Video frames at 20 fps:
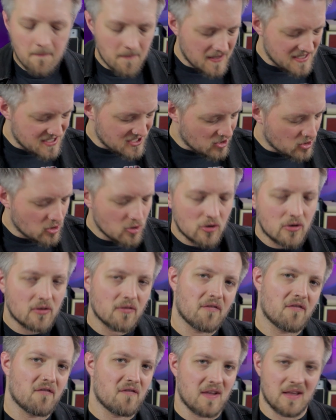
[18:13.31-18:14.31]
There's a good
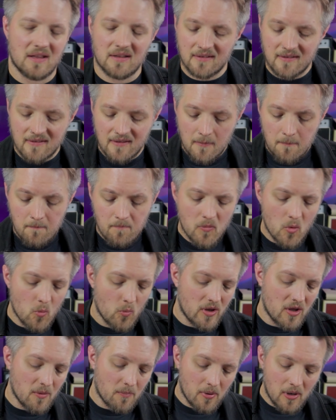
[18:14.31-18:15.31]
feel to them
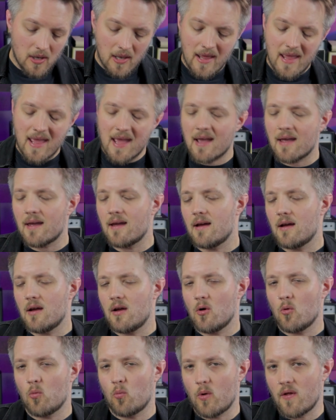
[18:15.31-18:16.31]
when you're playing
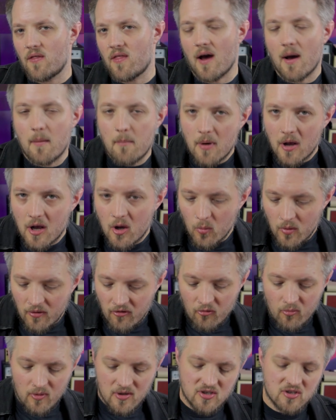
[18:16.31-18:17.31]
with the humbucker one
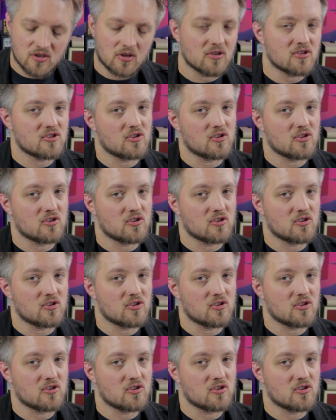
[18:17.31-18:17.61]
switched on.